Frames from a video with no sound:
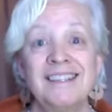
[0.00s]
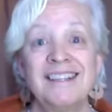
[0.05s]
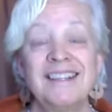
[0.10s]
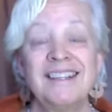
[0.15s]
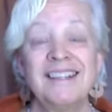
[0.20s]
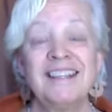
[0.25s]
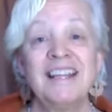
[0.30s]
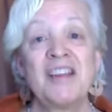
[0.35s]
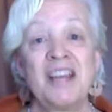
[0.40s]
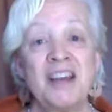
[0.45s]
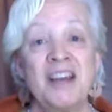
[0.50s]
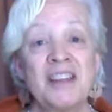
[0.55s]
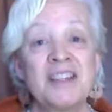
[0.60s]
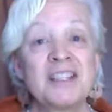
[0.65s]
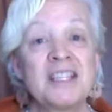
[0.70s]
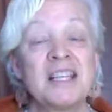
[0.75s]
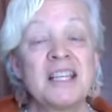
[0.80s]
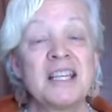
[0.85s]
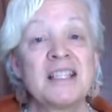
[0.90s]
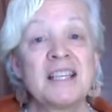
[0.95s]
you know, the other
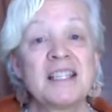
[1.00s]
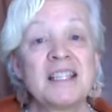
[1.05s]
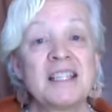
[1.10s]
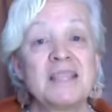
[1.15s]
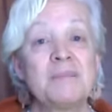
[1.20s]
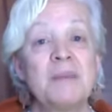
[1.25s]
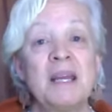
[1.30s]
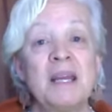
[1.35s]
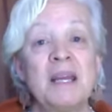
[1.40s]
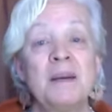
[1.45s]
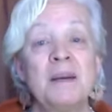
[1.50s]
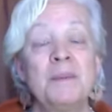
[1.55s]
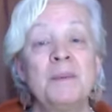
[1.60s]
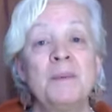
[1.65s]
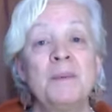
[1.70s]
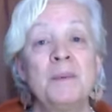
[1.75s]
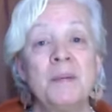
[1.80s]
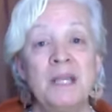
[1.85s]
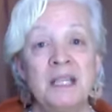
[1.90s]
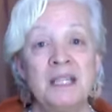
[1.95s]
thing that's been a
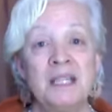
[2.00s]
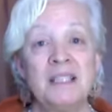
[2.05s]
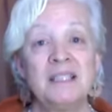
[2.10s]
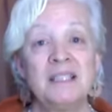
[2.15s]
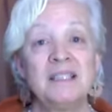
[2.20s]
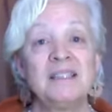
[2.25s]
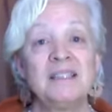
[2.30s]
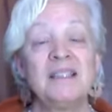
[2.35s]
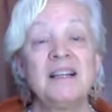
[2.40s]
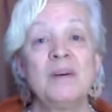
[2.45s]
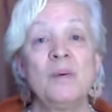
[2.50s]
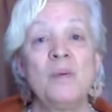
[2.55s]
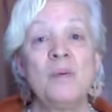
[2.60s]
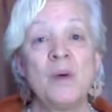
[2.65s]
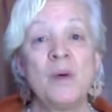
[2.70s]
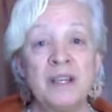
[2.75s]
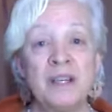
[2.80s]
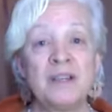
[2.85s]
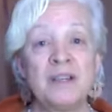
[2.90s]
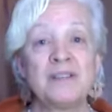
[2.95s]
real
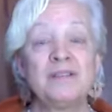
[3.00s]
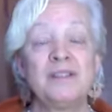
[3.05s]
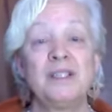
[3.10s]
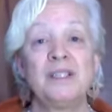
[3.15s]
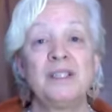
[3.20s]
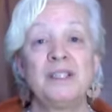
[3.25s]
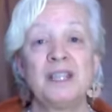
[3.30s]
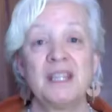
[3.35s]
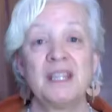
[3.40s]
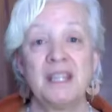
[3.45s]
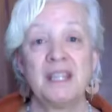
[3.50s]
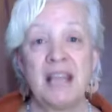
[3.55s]
wonderful